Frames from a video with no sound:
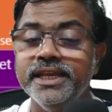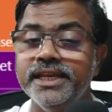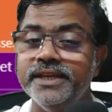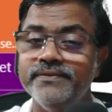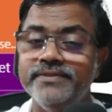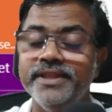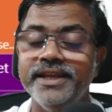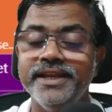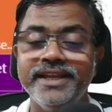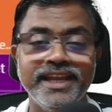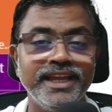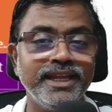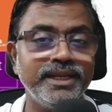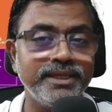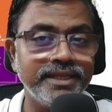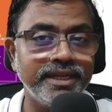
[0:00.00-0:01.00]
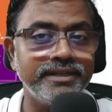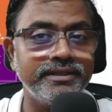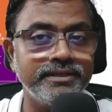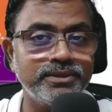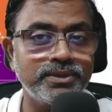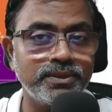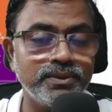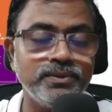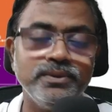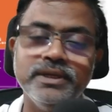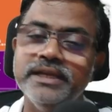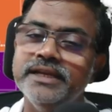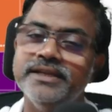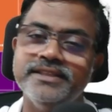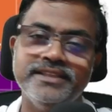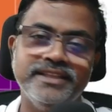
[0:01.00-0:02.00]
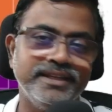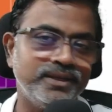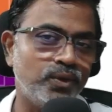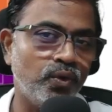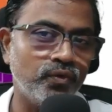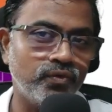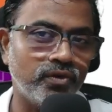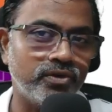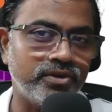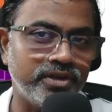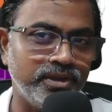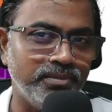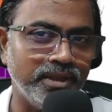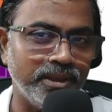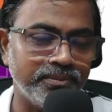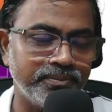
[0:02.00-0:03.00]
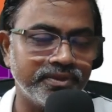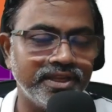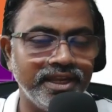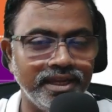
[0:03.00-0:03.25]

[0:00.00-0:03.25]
If they can get it through, then go for tree map.